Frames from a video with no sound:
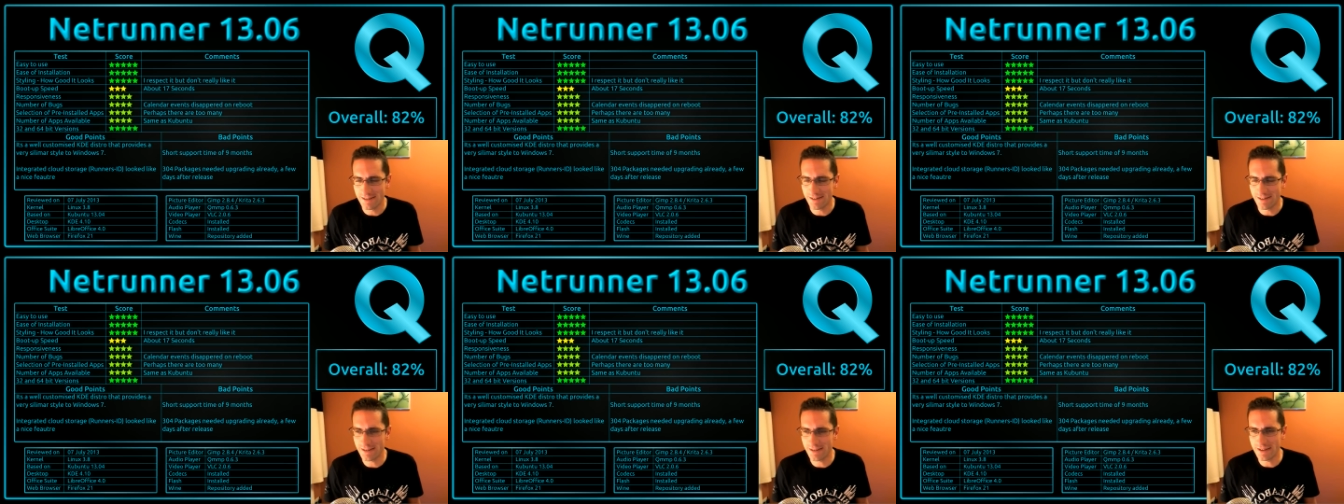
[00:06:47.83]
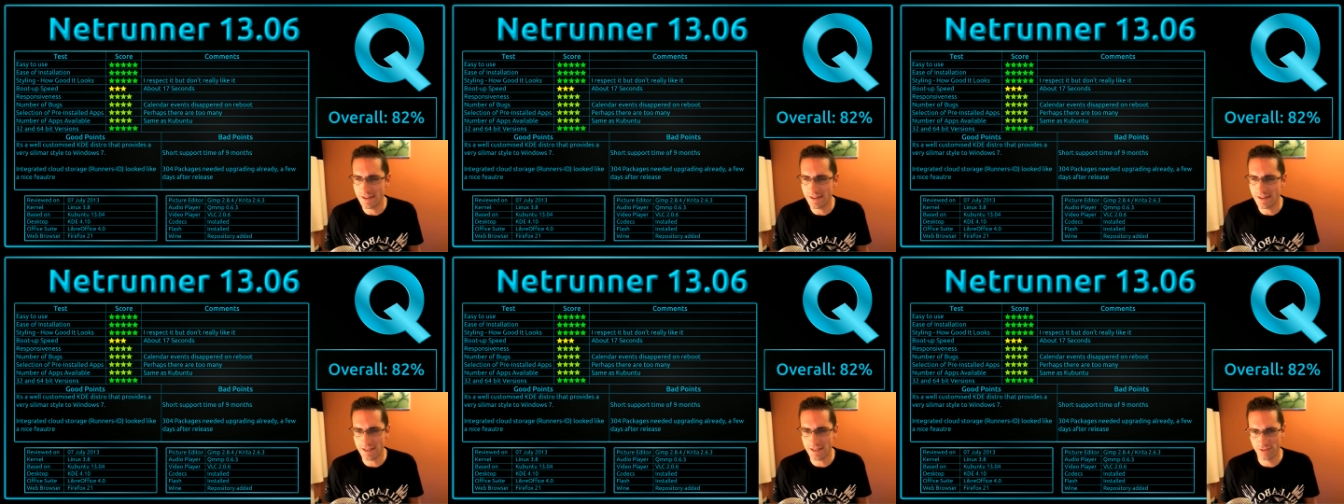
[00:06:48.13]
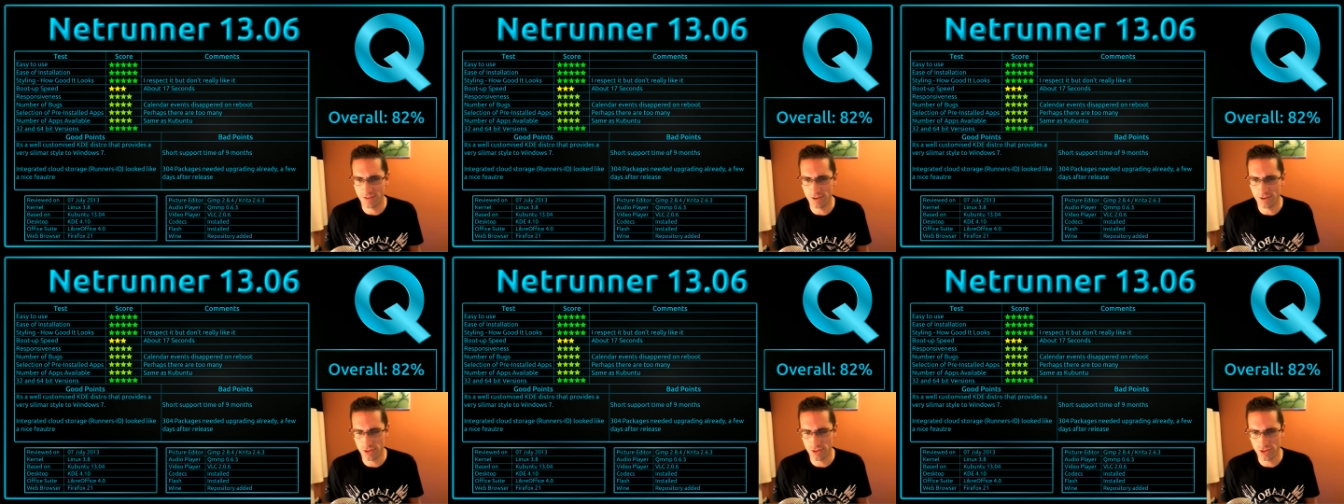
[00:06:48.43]
although it
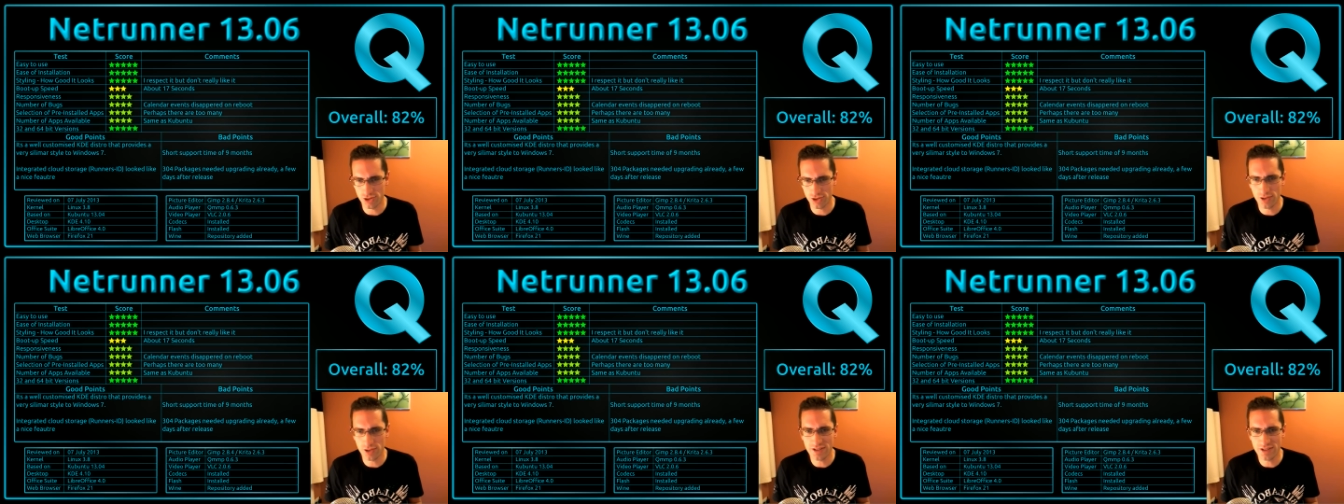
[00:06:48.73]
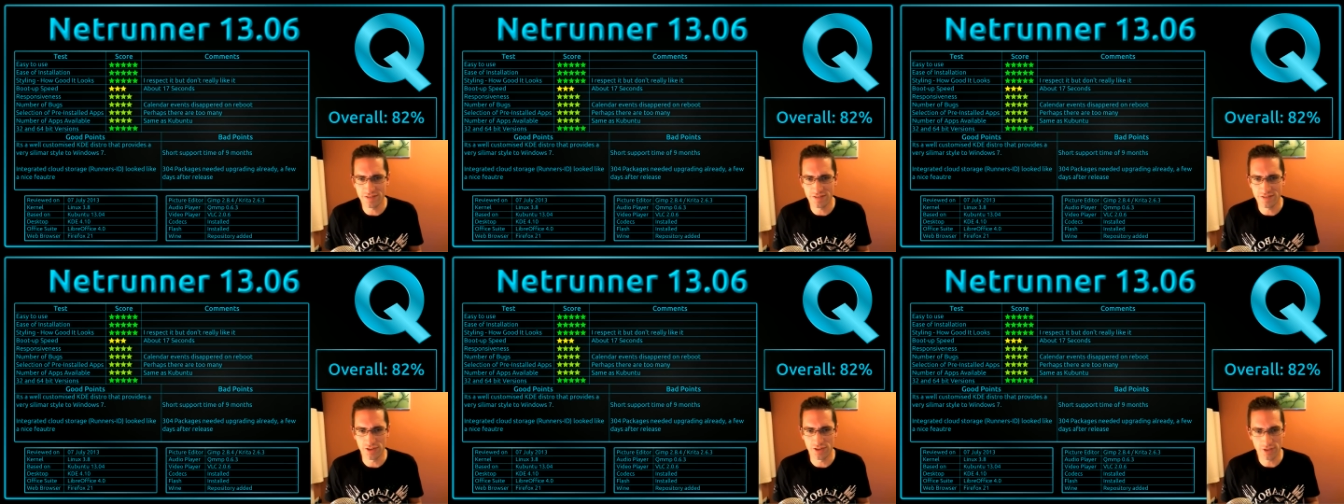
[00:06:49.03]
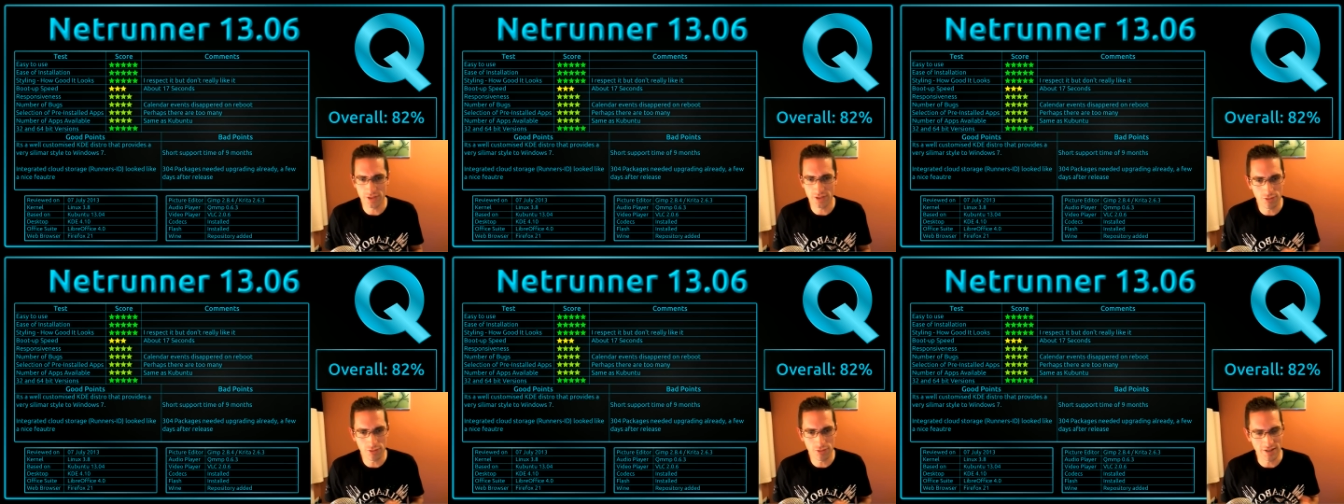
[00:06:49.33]
gives you a good choice if you
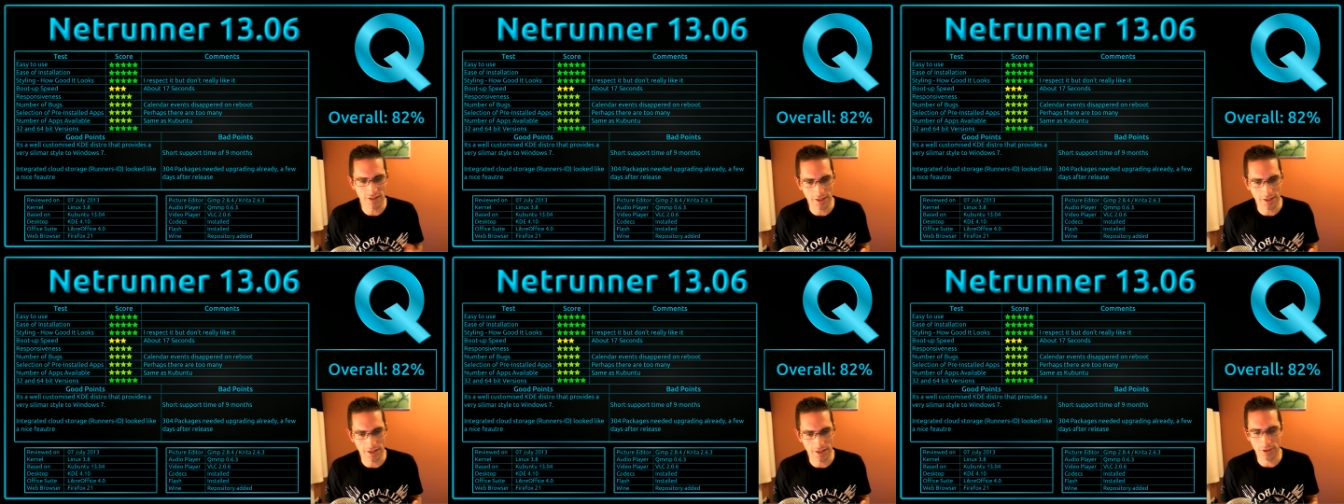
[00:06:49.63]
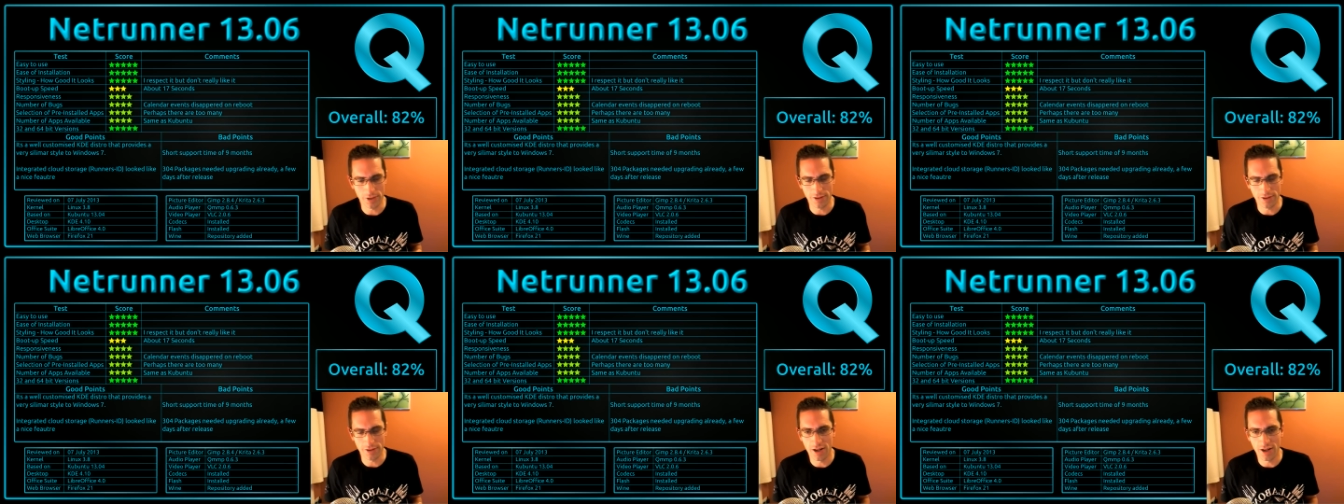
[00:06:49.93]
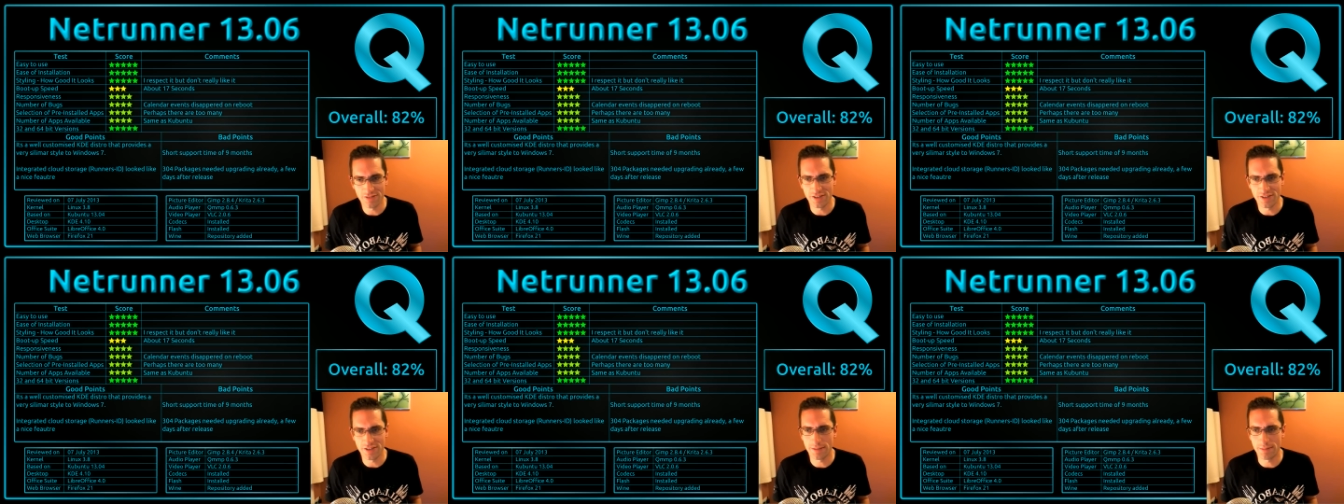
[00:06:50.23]
don't really know what you're
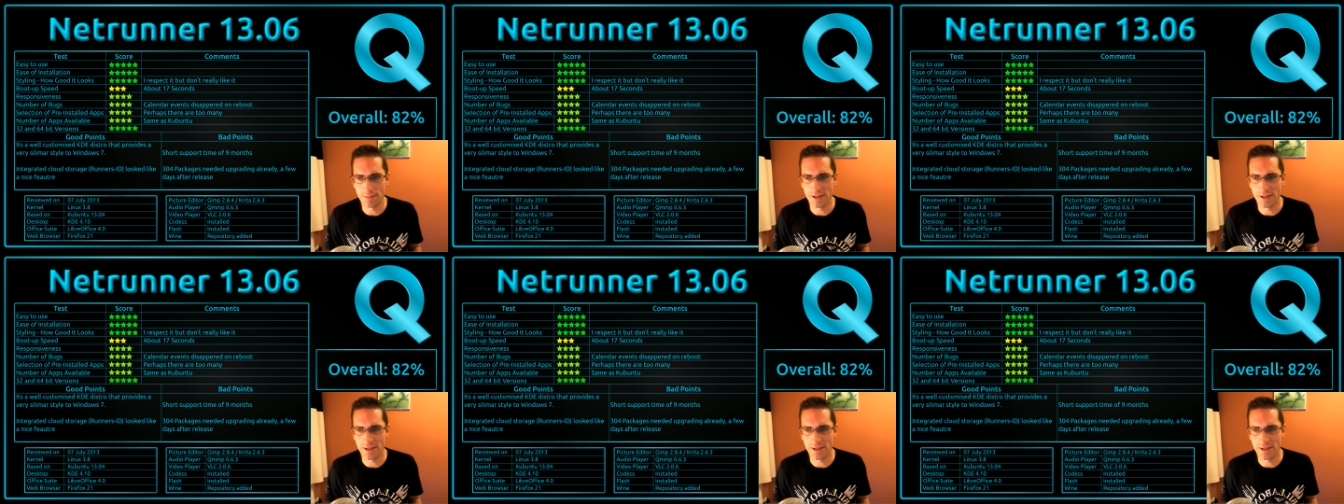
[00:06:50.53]
after,